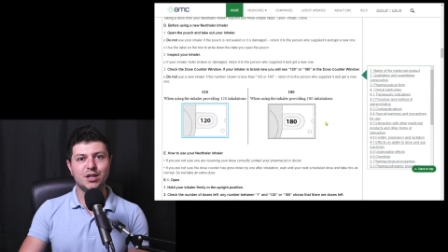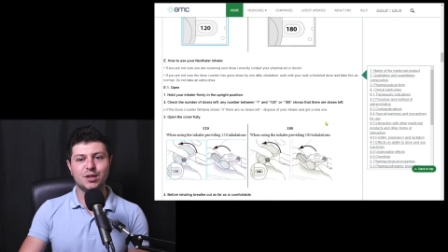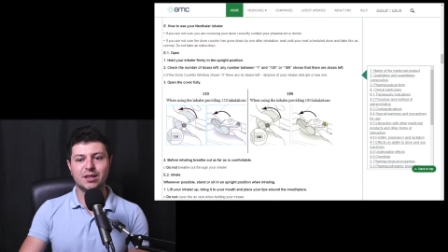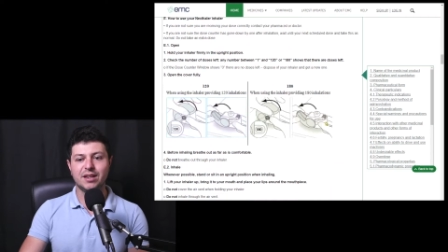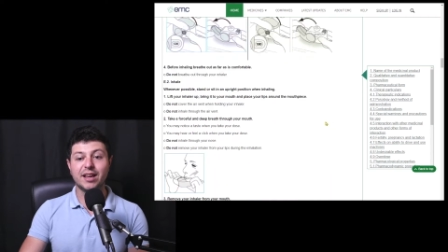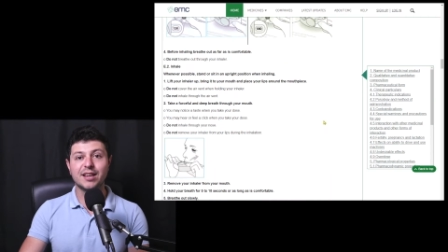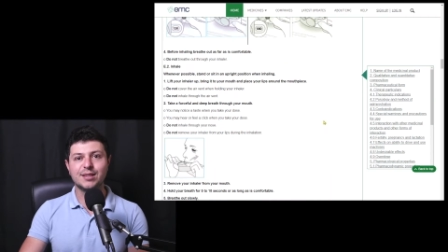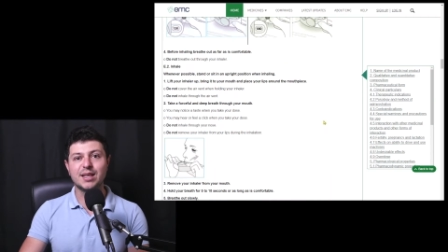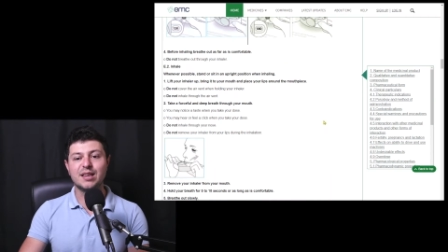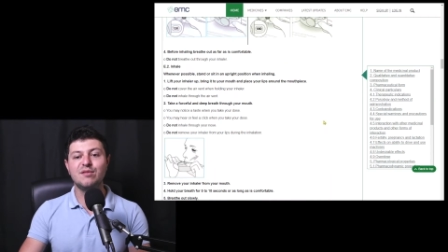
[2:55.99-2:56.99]
And like I said,
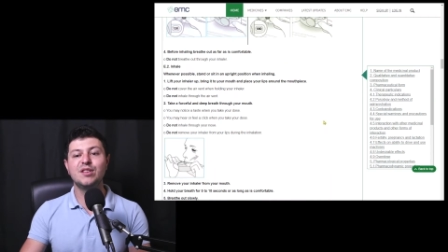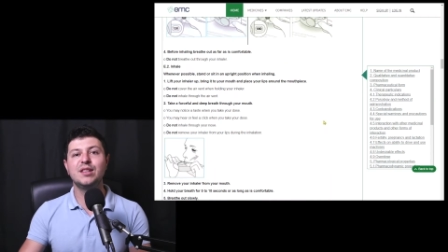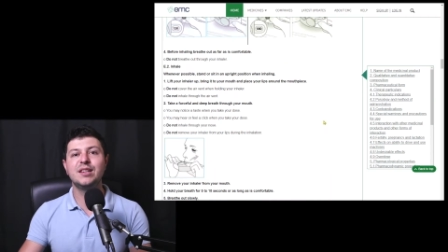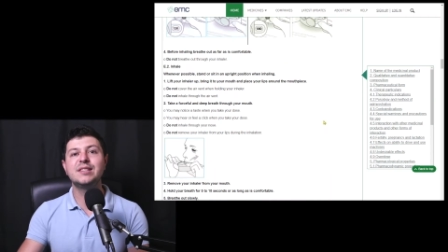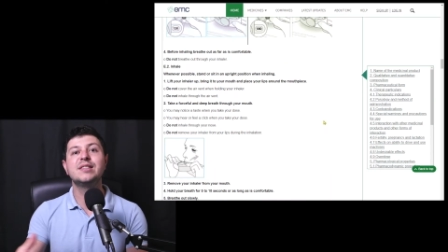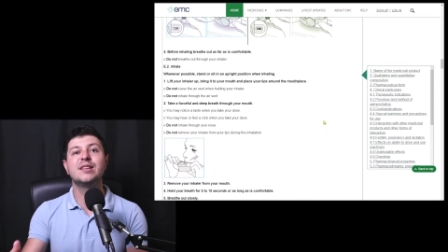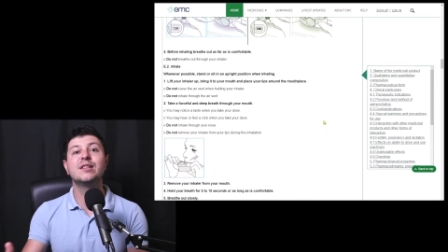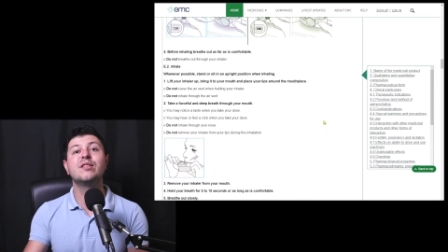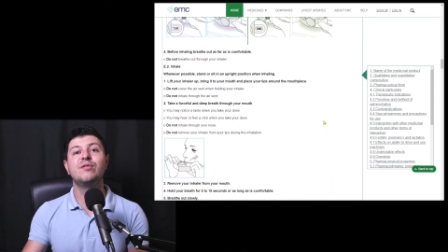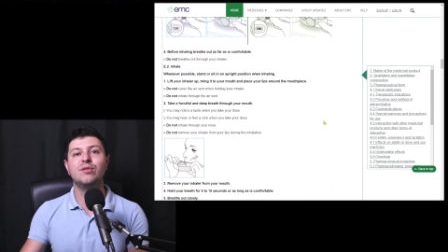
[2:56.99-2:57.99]
even this is not the
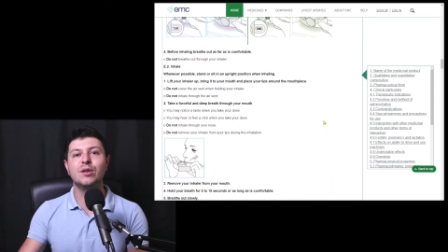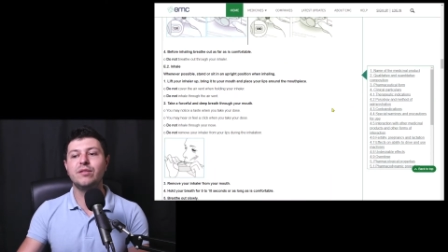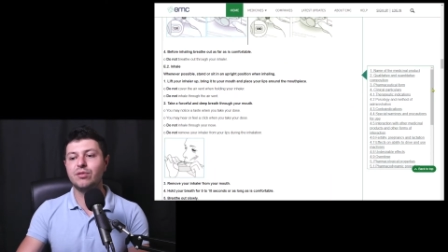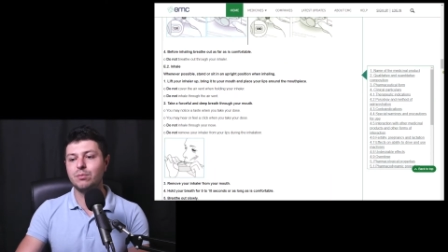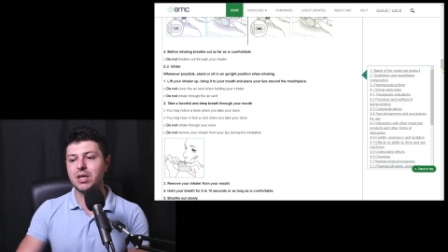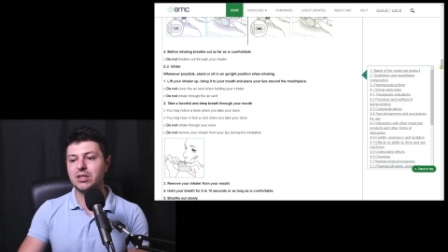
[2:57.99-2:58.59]
full information